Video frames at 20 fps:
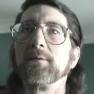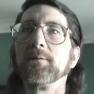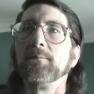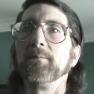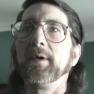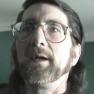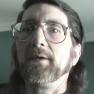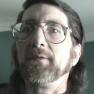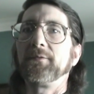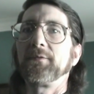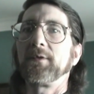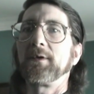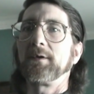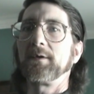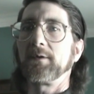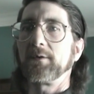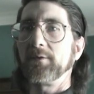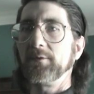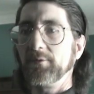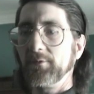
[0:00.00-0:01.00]
based on
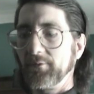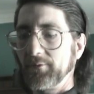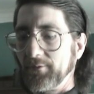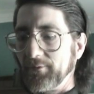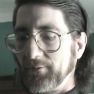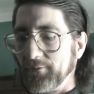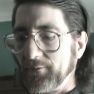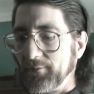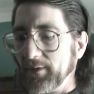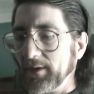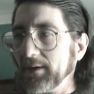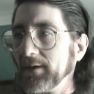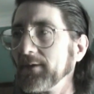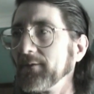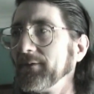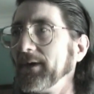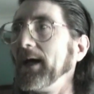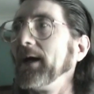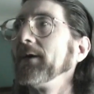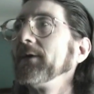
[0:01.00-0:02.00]
illusions, but your
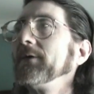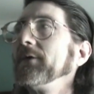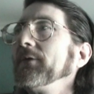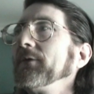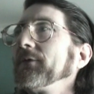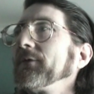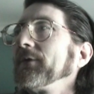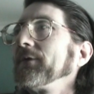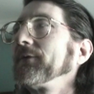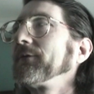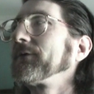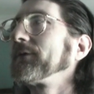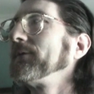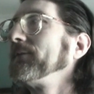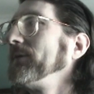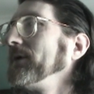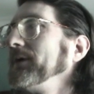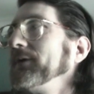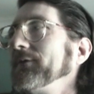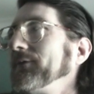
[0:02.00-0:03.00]
value system
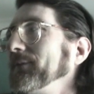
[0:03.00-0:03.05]
is